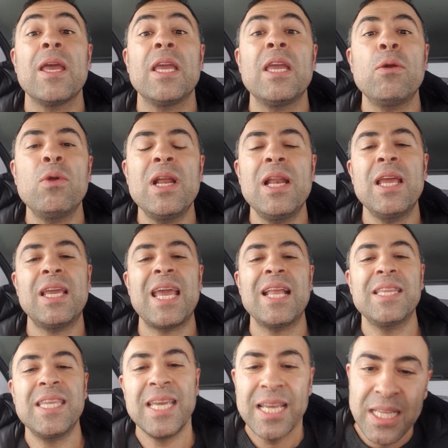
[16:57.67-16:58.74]
He really
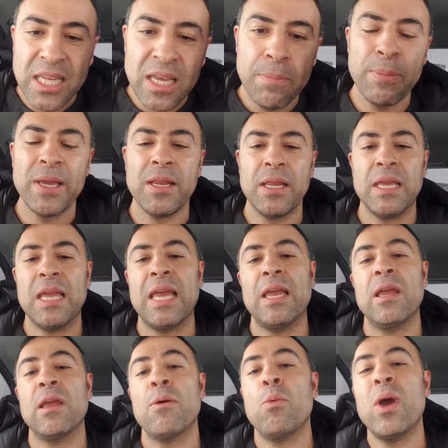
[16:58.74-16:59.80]
can dig deep in
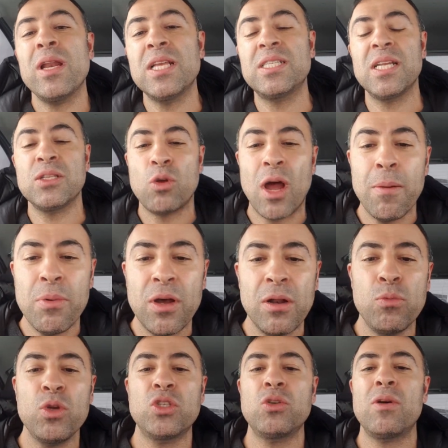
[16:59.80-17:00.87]
when he's in
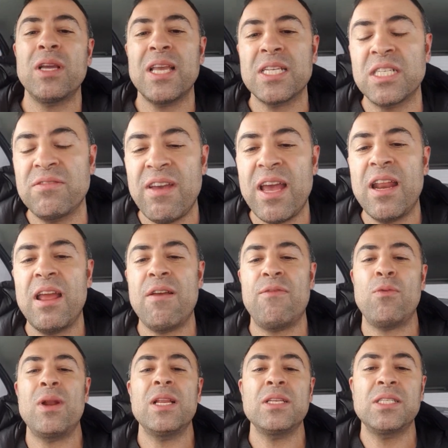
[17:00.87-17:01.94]
trouble. We saw against
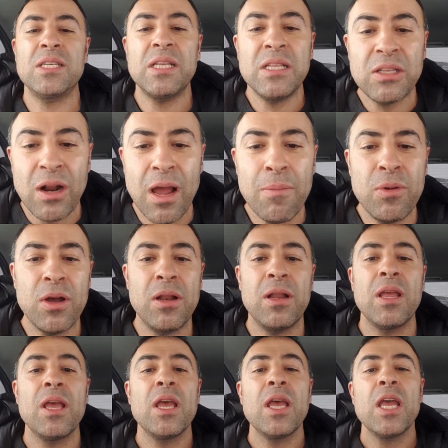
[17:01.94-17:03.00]
Zverev, when he's in trouble,
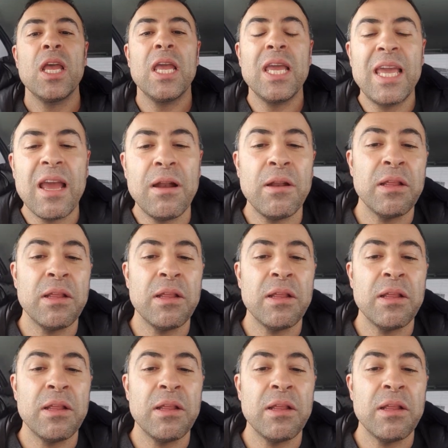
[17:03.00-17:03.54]
he can